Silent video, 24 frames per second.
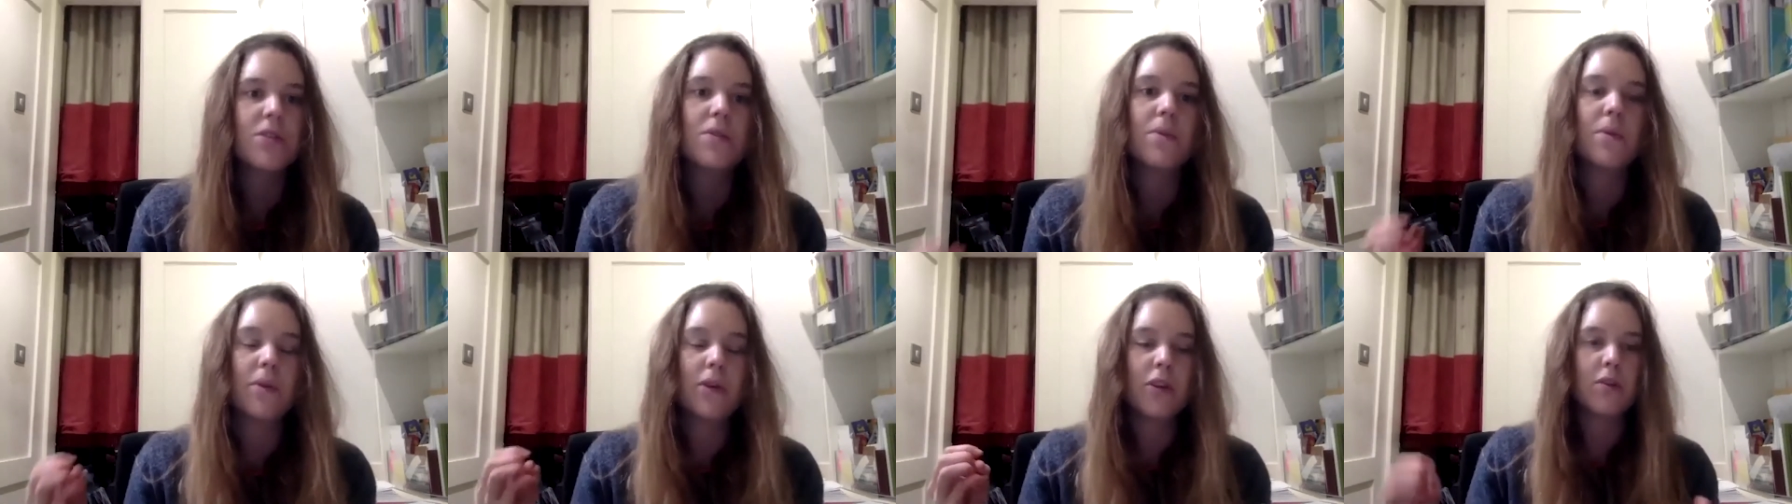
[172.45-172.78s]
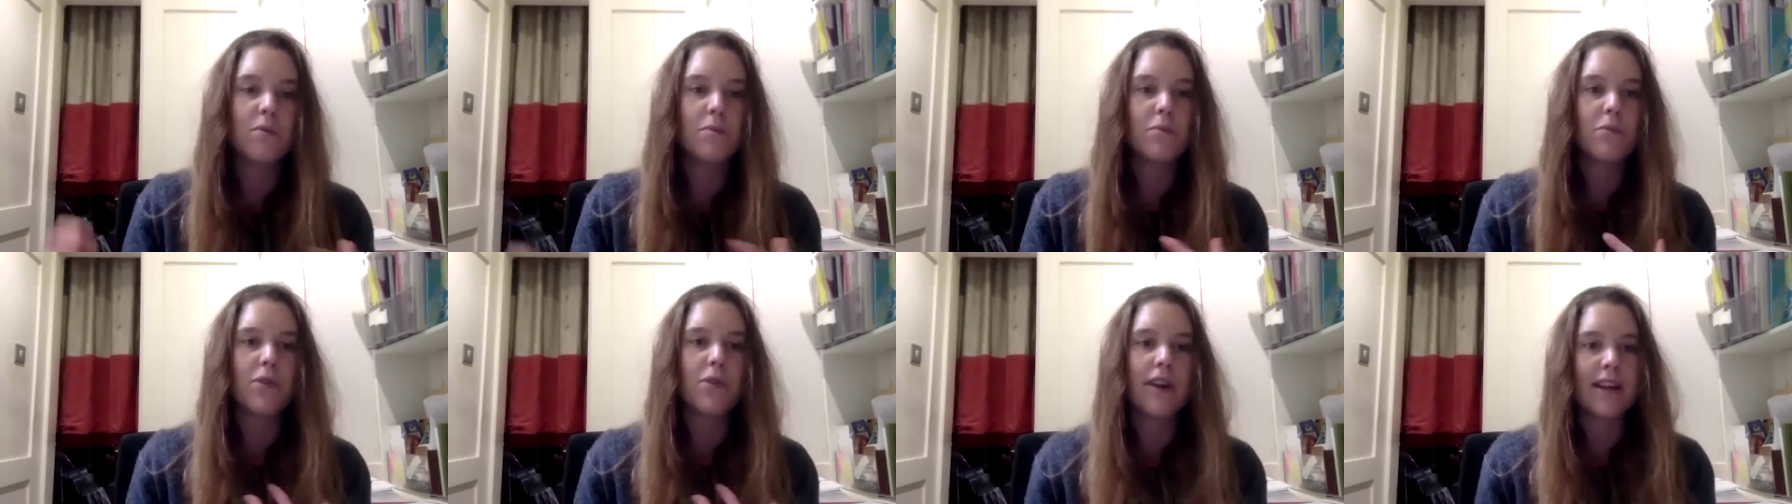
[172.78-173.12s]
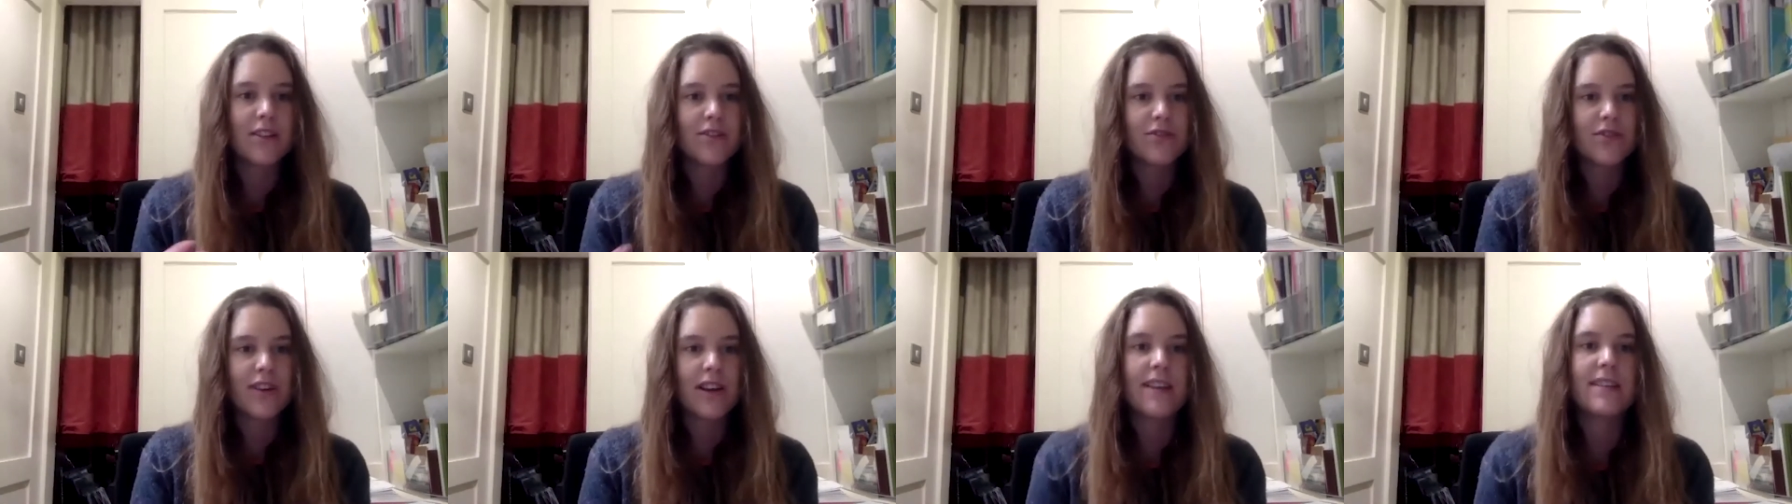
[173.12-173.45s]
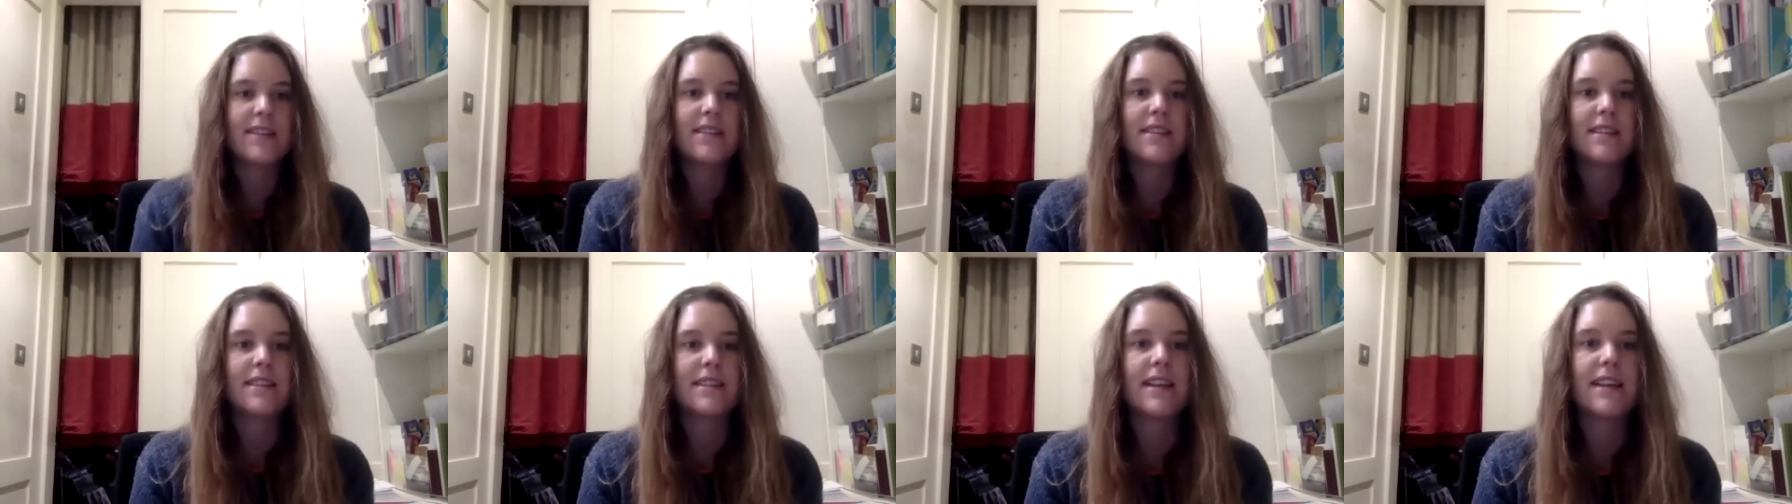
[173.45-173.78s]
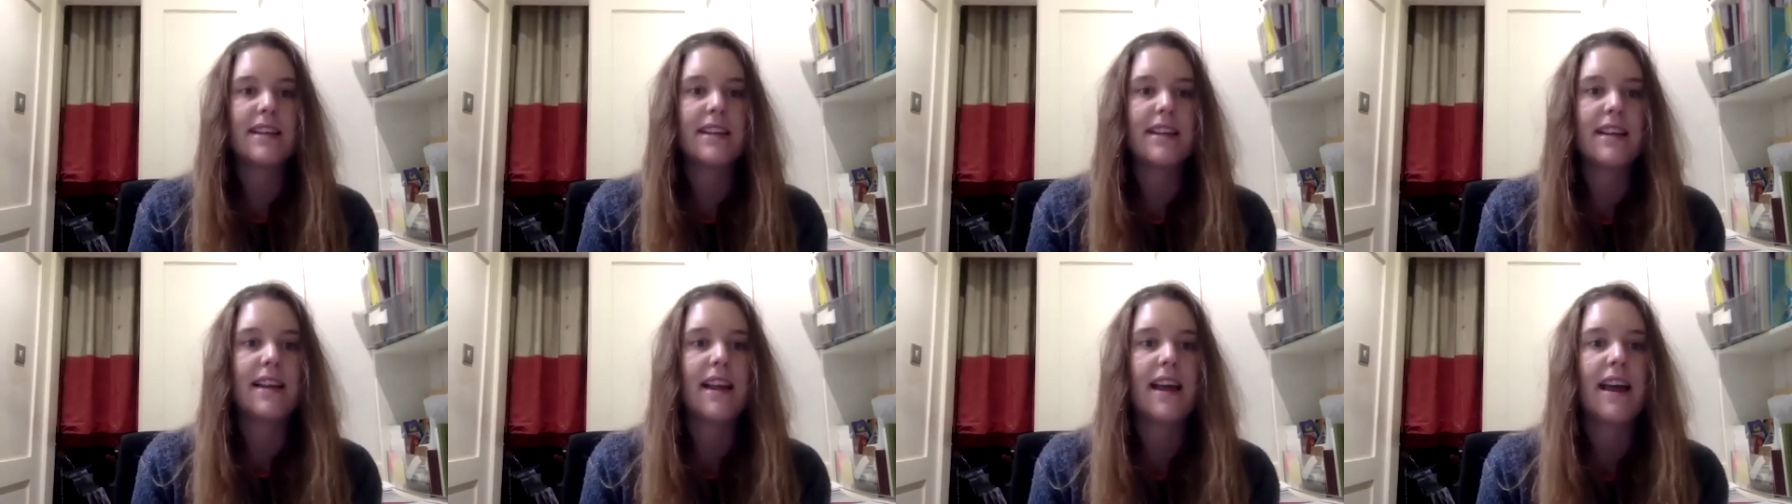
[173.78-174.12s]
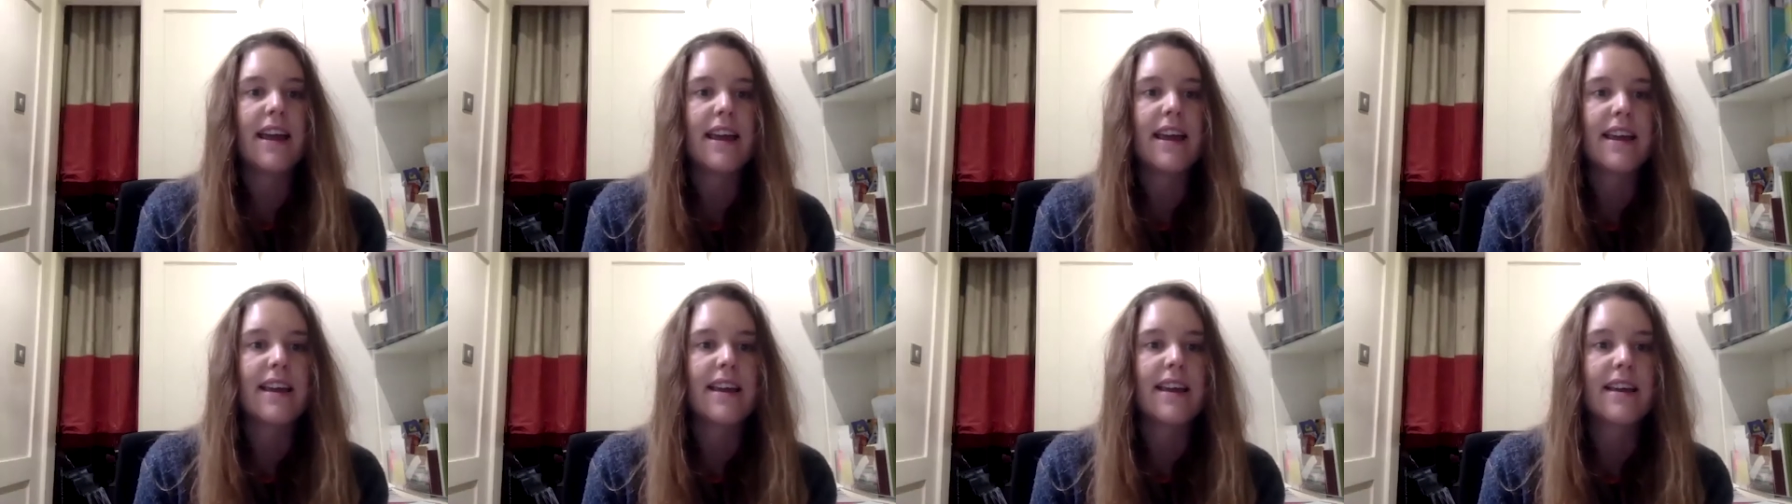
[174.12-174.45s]
or were you more interested in
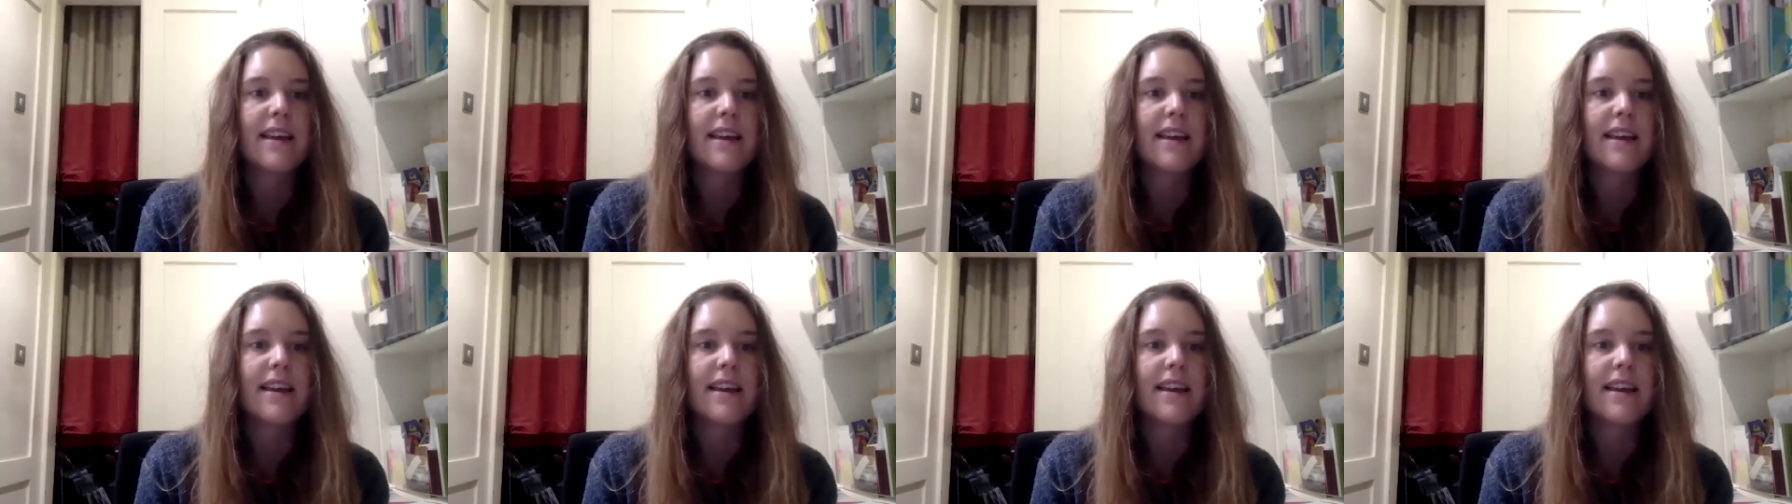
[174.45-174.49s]
like